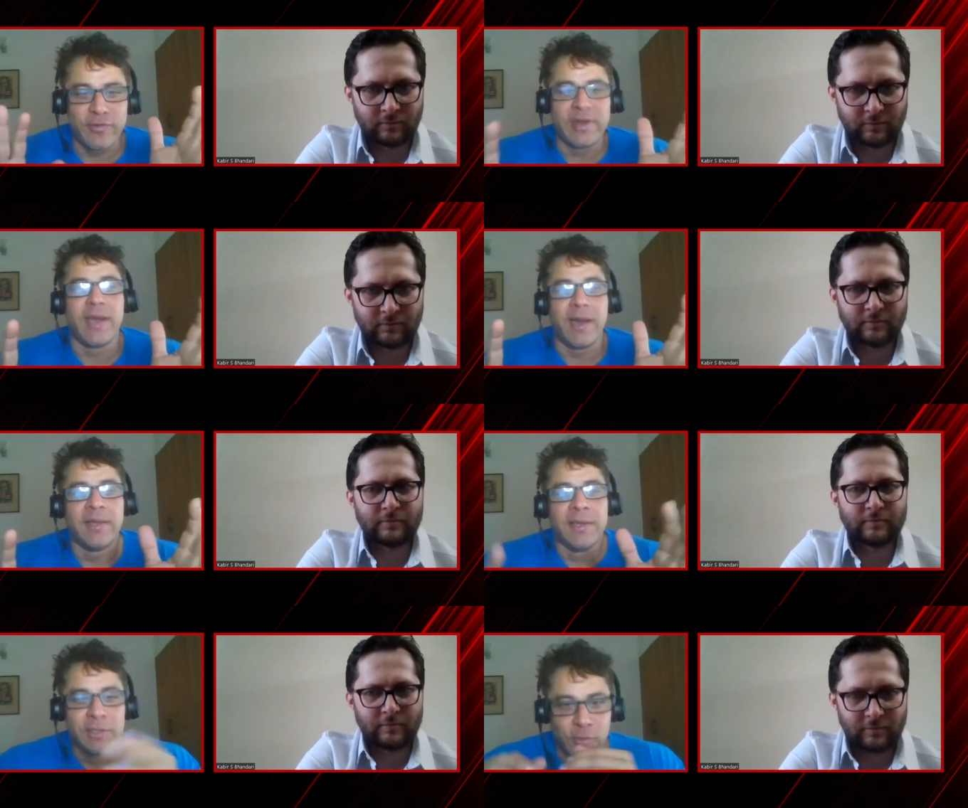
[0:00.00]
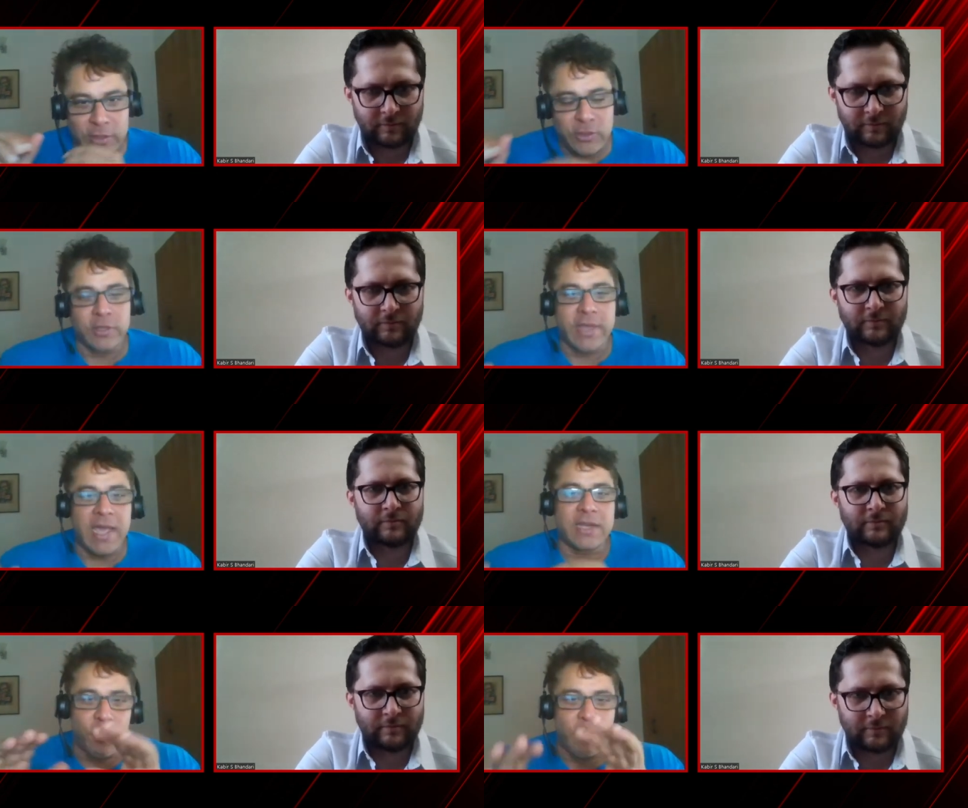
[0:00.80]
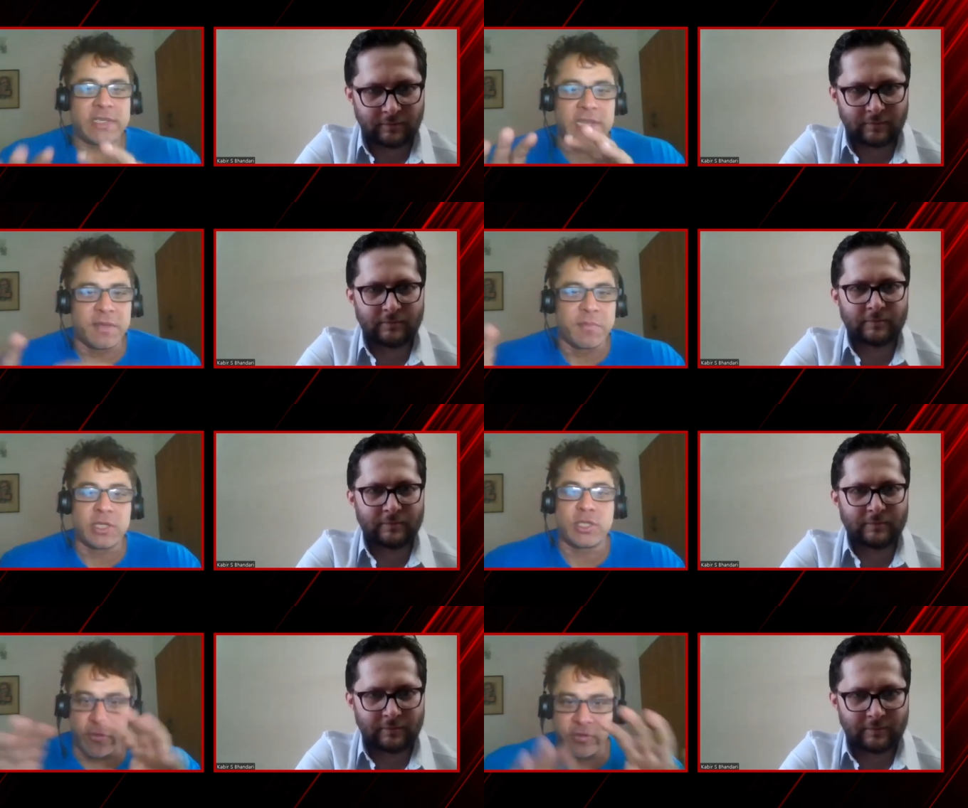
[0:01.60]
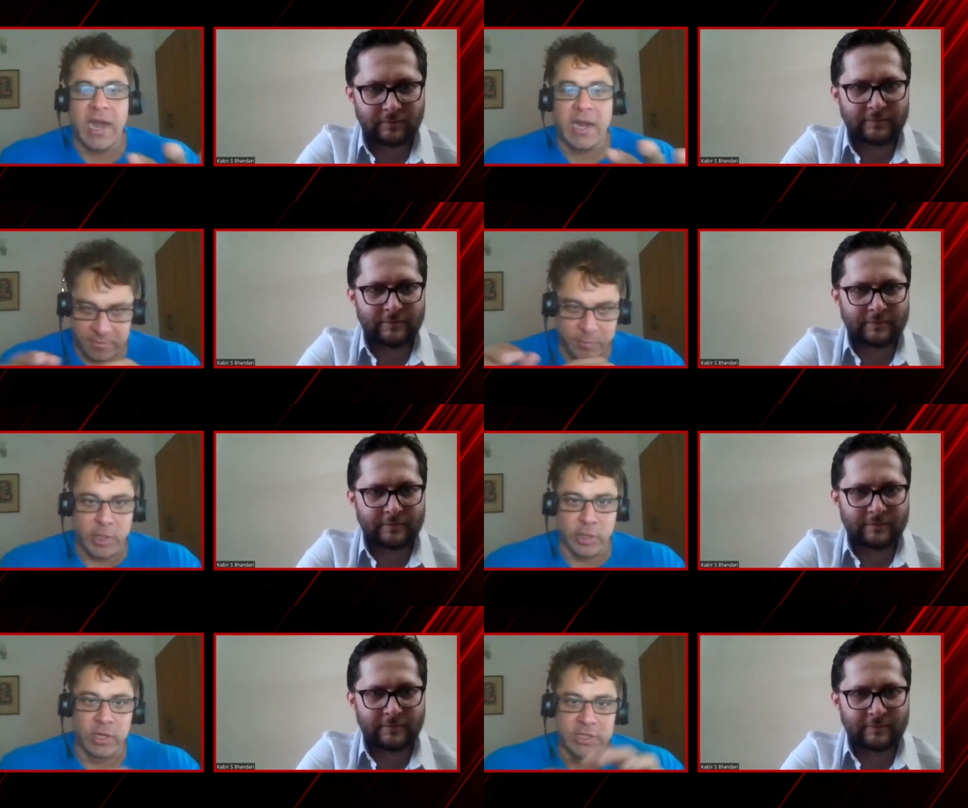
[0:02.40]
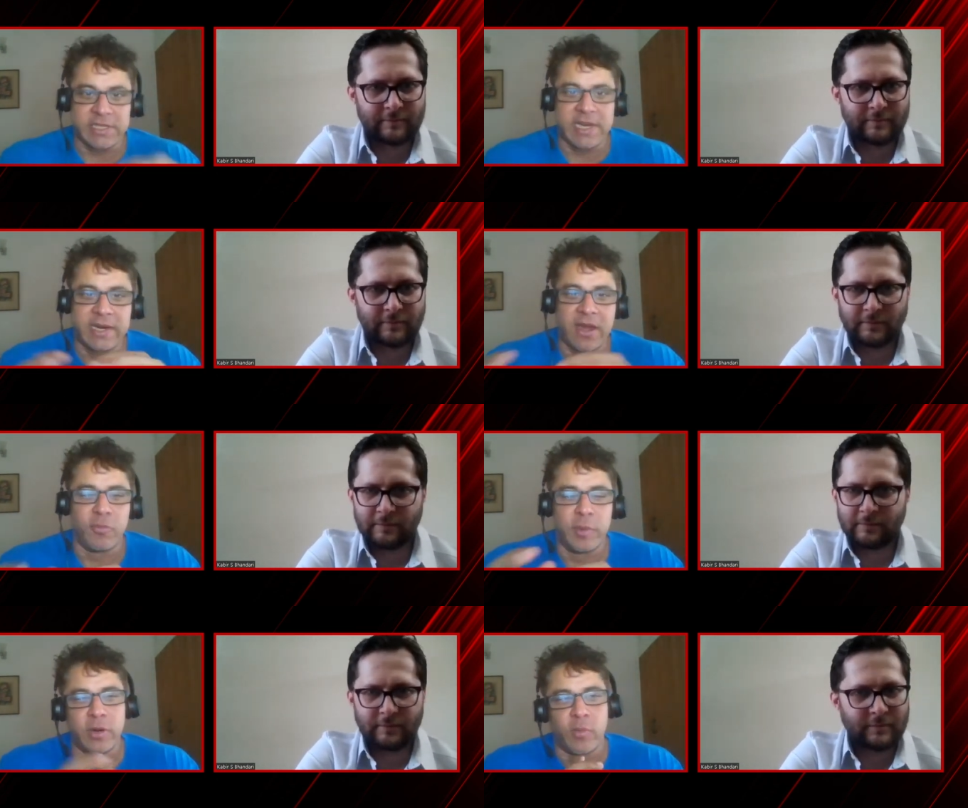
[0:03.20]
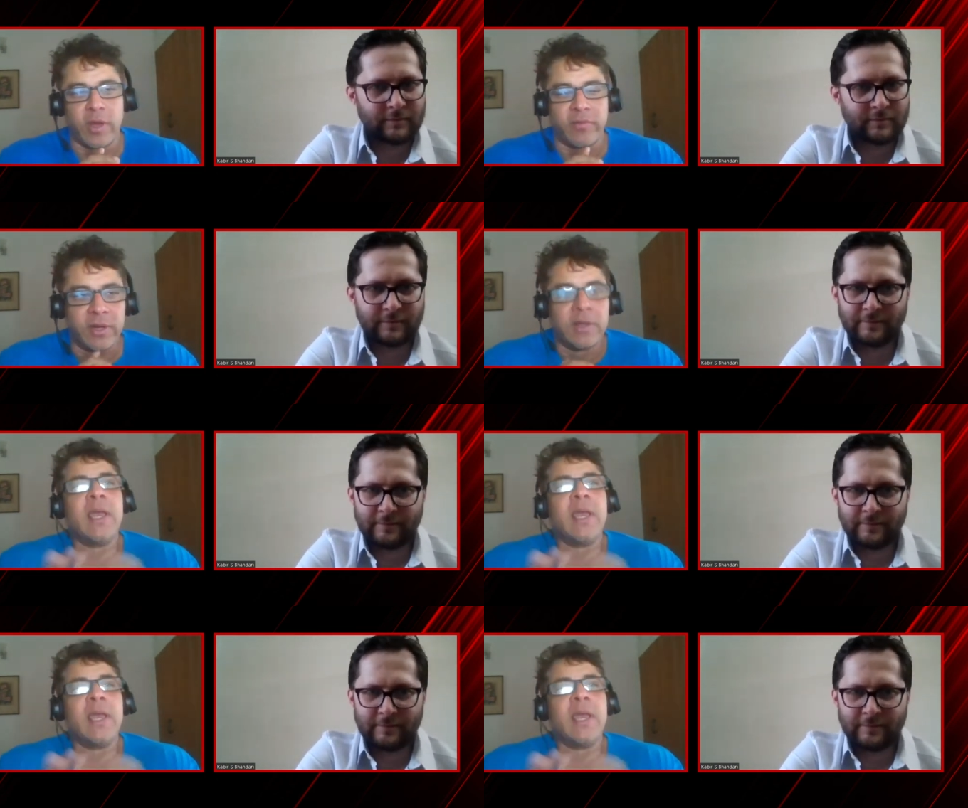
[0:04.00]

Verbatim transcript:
Speaker 1: of India. So once you're there, you're basically at the mercy of that particular state government or whatever.